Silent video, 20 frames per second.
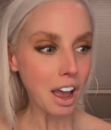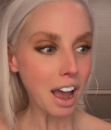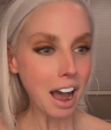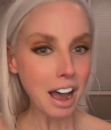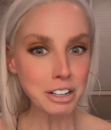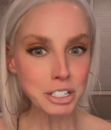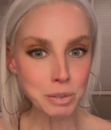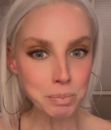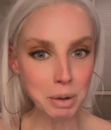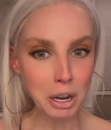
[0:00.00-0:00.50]

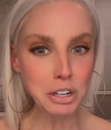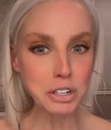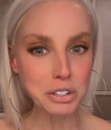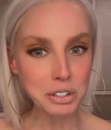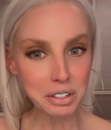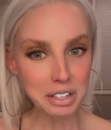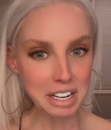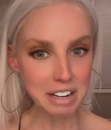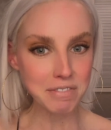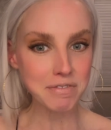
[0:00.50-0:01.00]
A
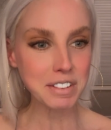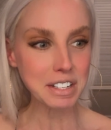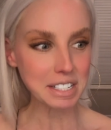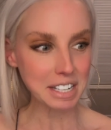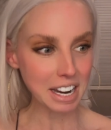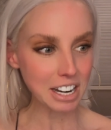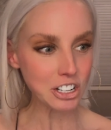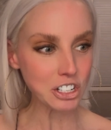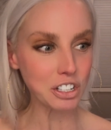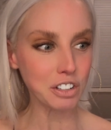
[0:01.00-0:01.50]
special
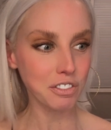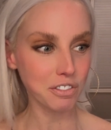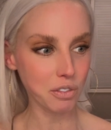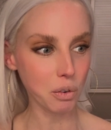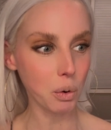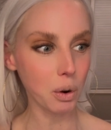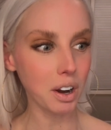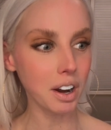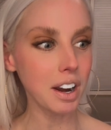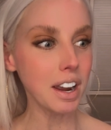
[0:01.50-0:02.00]
invitation
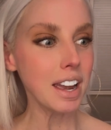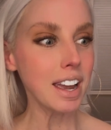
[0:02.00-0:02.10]
for.